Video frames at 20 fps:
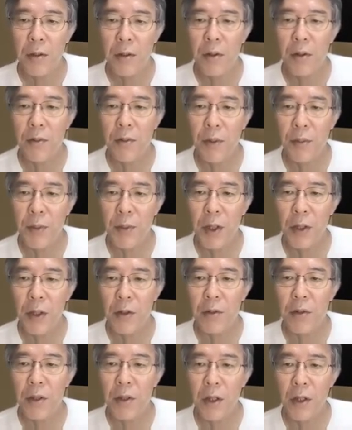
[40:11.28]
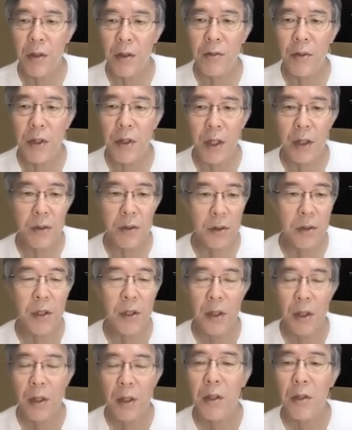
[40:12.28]
go from here to here without
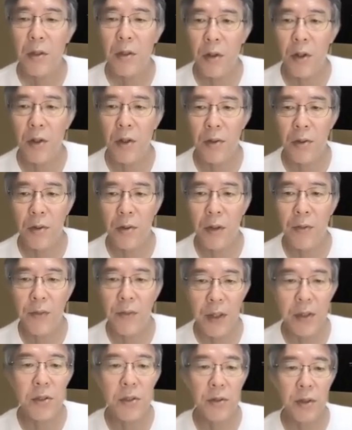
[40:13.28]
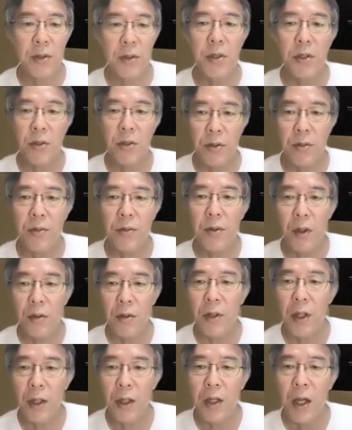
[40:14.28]
going through a phase transition.
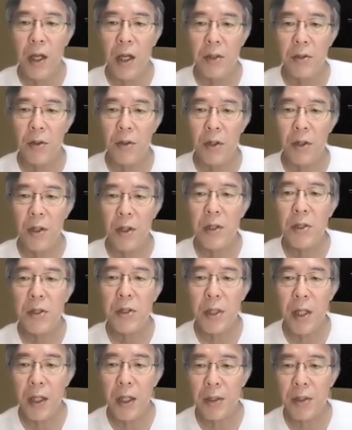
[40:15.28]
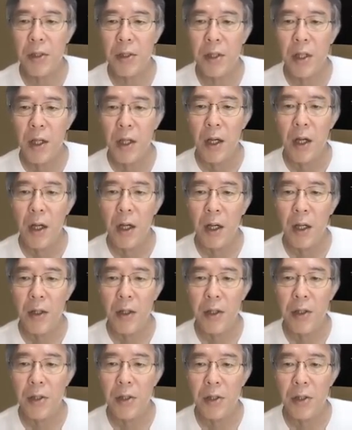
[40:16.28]
Okay. So in this sense, uh,
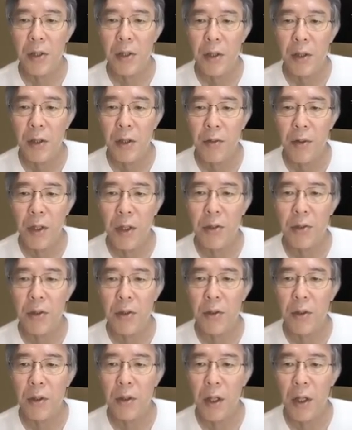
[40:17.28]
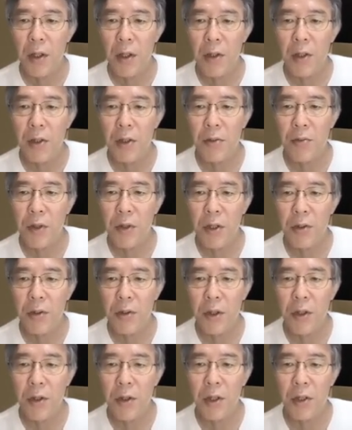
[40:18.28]
this region and this
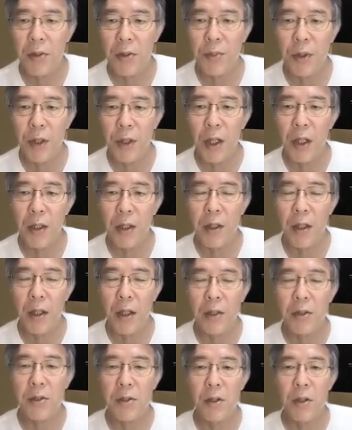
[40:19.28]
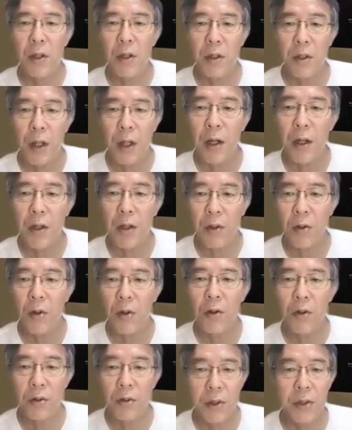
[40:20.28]
region in this plane is are
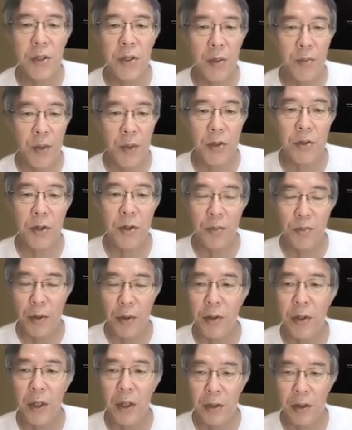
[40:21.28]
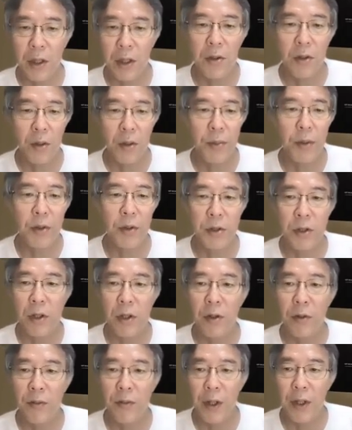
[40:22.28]
called symmetry protected
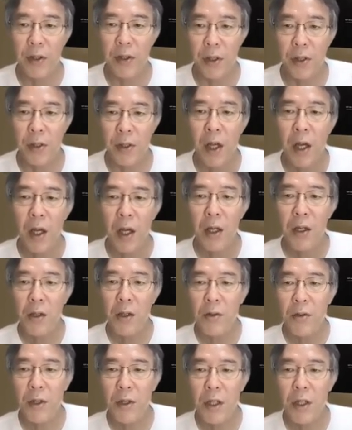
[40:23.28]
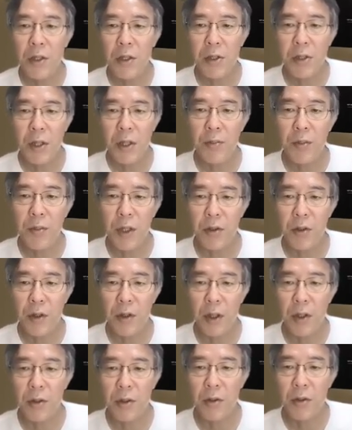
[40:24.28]
topological phases. You need
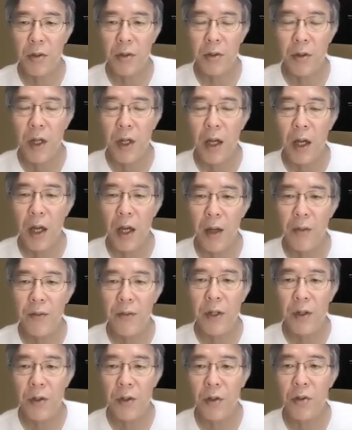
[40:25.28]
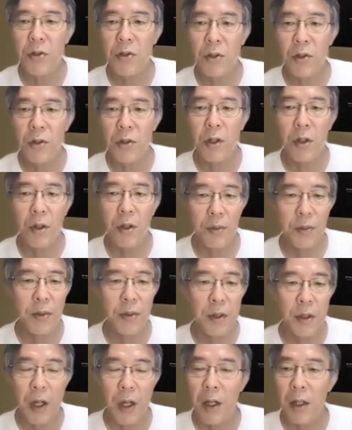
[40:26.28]
symmetry to have the notion of
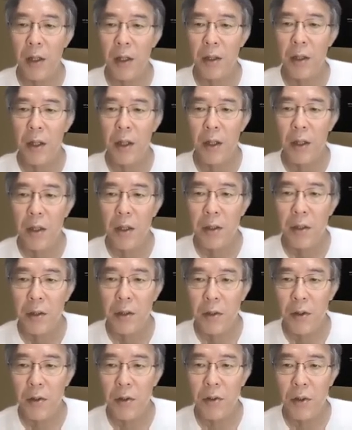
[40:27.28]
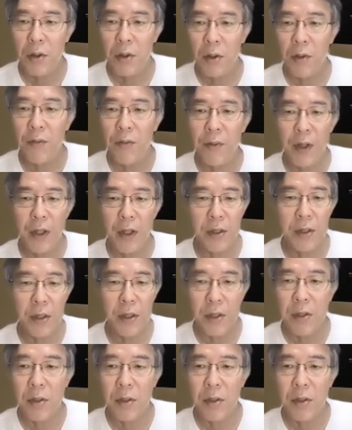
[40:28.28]
uh, notion of phases.